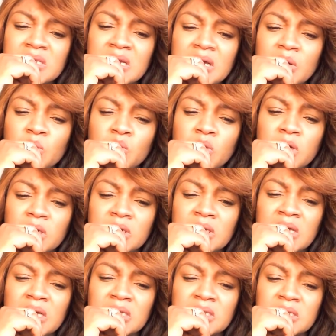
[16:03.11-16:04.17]
one
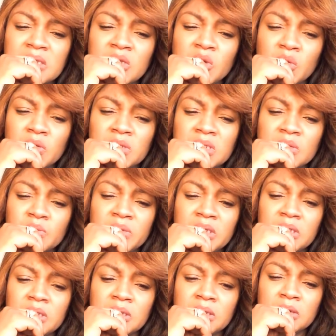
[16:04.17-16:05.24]
as yours, we
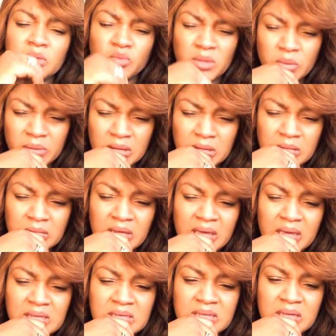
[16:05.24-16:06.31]
will
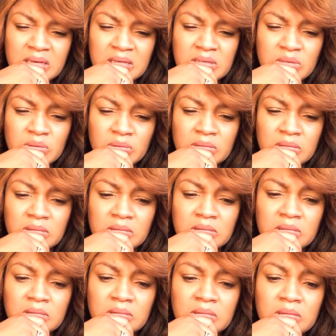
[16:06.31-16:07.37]
get there soon.
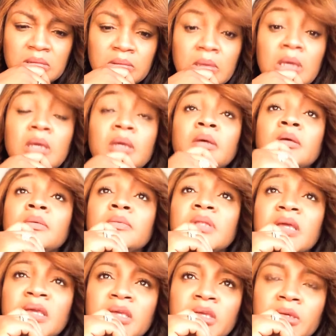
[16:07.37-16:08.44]

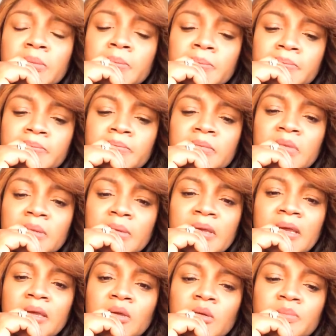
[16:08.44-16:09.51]
Thank you. I
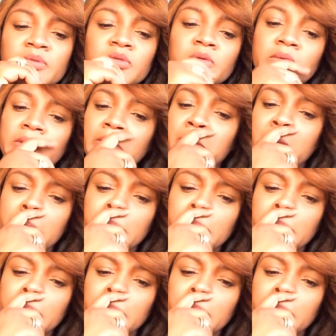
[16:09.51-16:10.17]
hope so. Amen.